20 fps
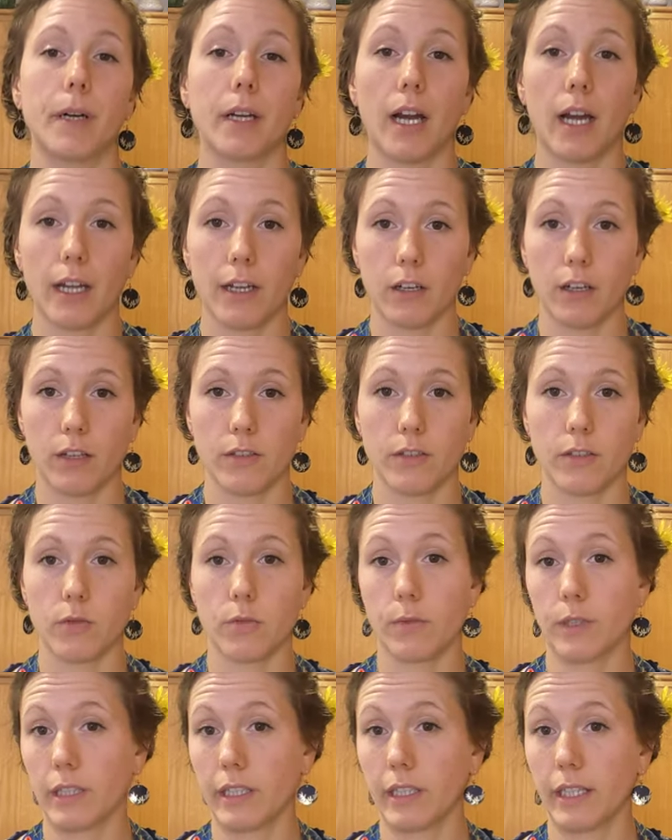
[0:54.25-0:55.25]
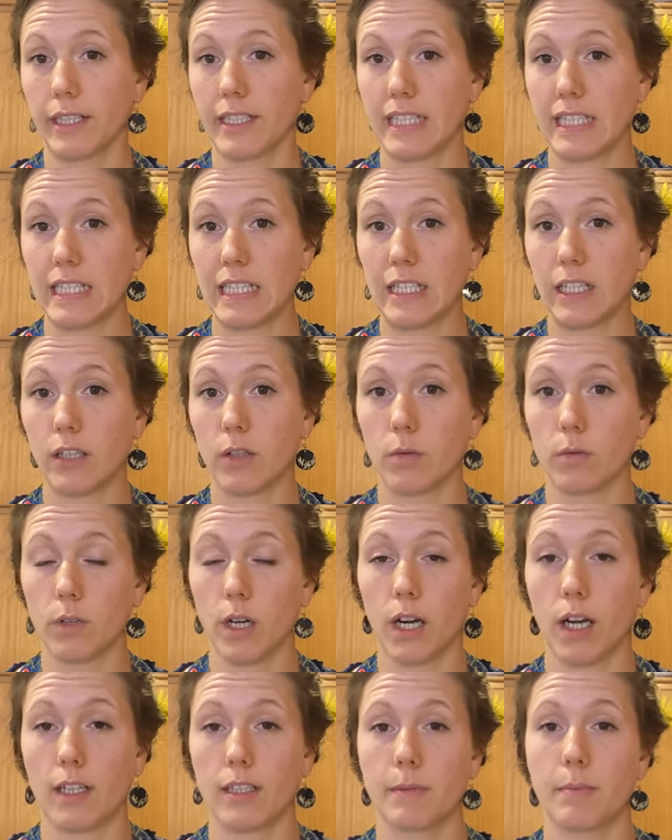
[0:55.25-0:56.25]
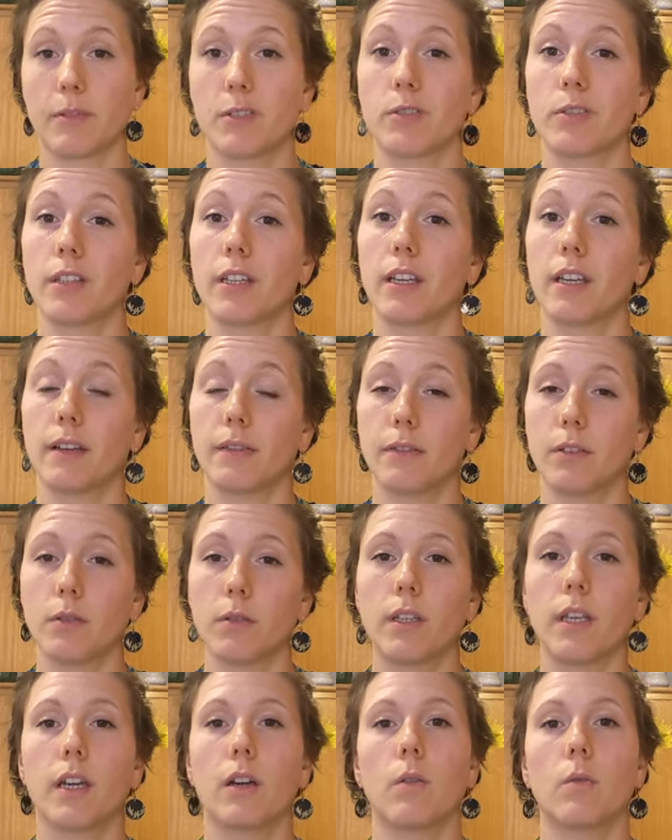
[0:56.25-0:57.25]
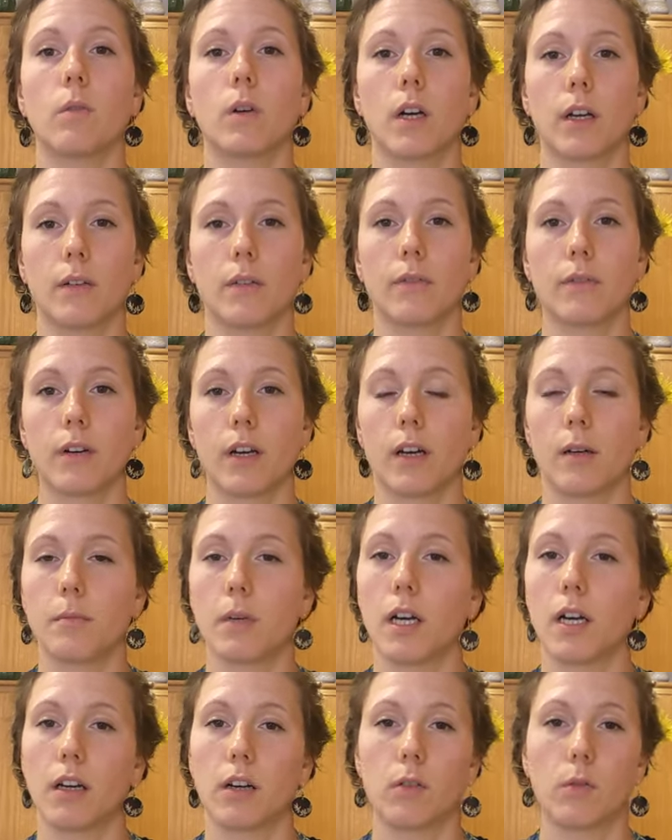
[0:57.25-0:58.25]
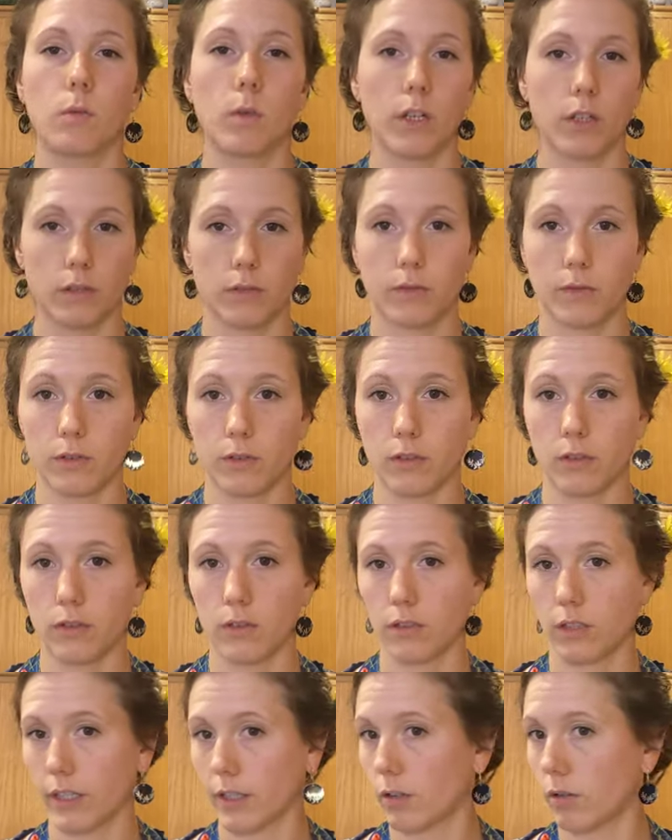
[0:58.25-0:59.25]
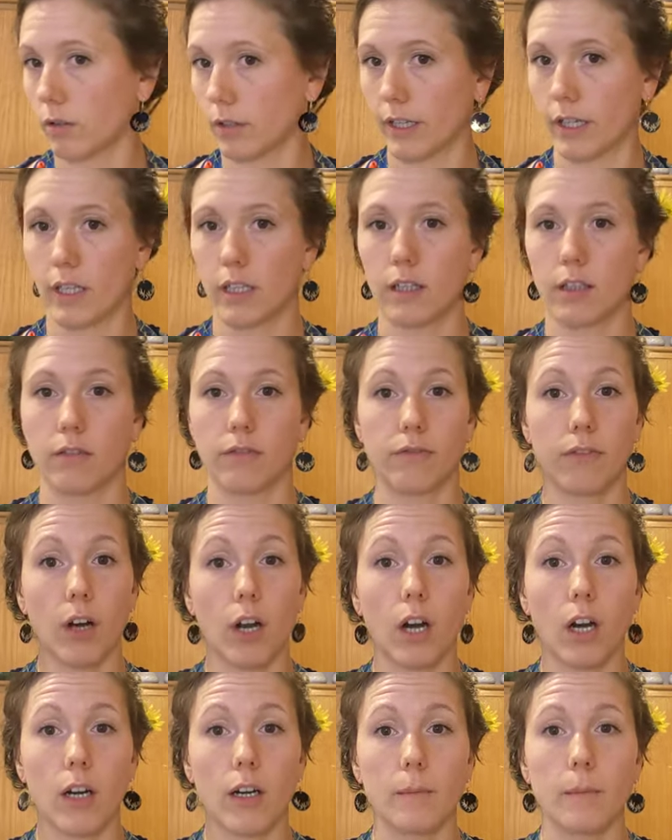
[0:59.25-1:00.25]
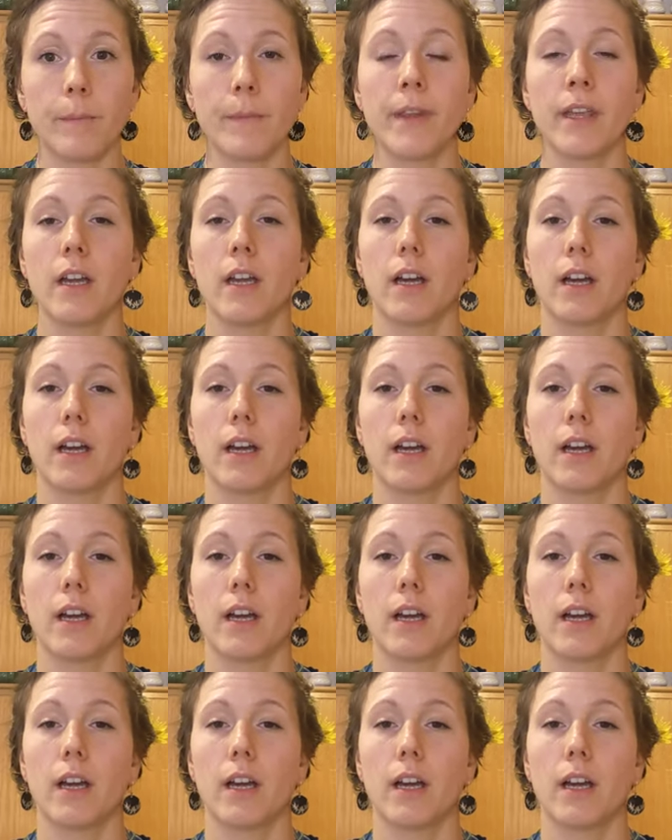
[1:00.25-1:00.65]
but I also really like to eat it raw, especially if you get one from a wonderful like organic farm.